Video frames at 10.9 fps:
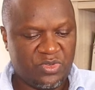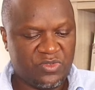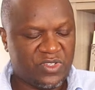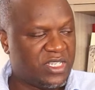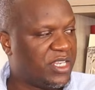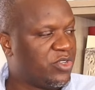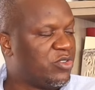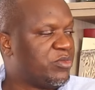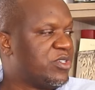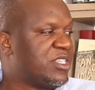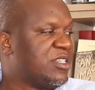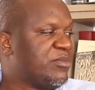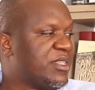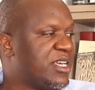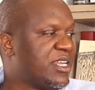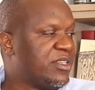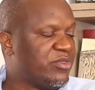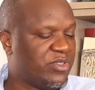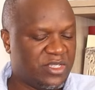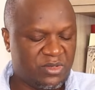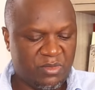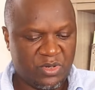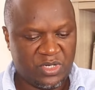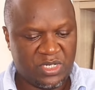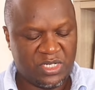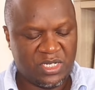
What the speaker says: You've seen Eric Omondi in Mathare with his boat.